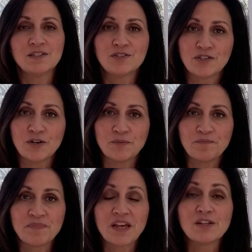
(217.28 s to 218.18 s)
So
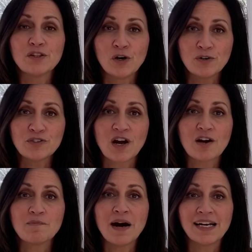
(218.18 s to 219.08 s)
those
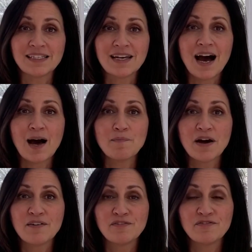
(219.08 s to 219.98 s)
are my
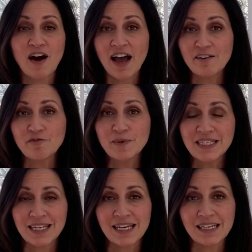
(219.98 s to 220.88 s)
top 5
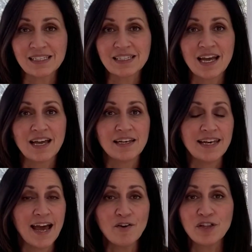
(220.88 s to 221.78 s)
mistakes.
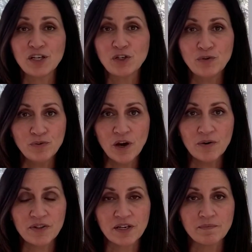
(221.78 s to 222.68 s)
Now that you
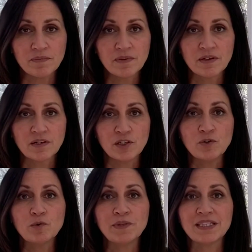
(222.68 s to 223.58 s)
know them, you
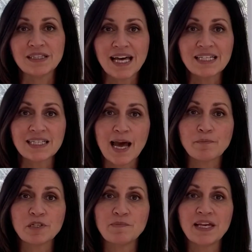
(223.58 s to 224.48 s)
will be less
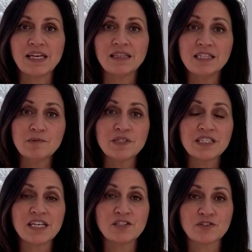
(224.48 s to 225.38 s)
apt to making these
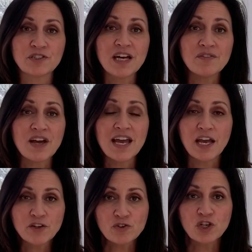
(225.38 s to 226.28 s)
mistakes yourself,
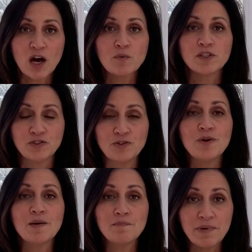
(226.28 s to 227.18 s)
and your dog will do
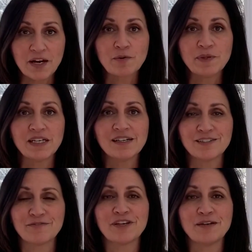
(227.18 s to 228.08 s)
better because
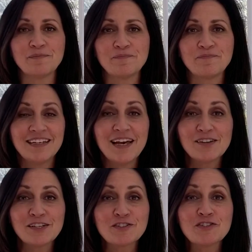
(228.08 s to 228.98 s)
of it. Now
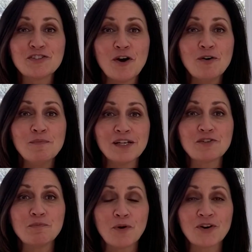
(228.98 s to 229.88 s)
there's so
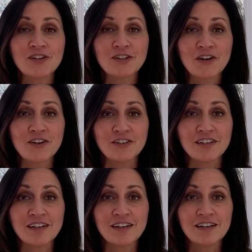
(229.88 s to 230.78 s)
much more to learn,
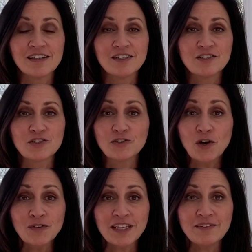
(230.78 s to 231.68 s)
so
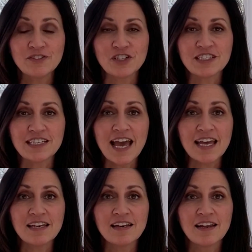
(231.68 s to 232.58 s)
don't leave just
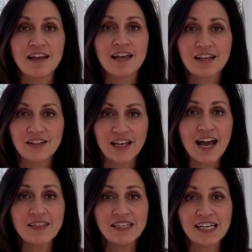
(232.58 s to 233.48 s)
yet. Click
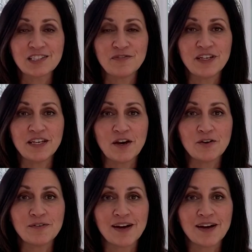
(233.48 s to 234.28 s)
on the next video.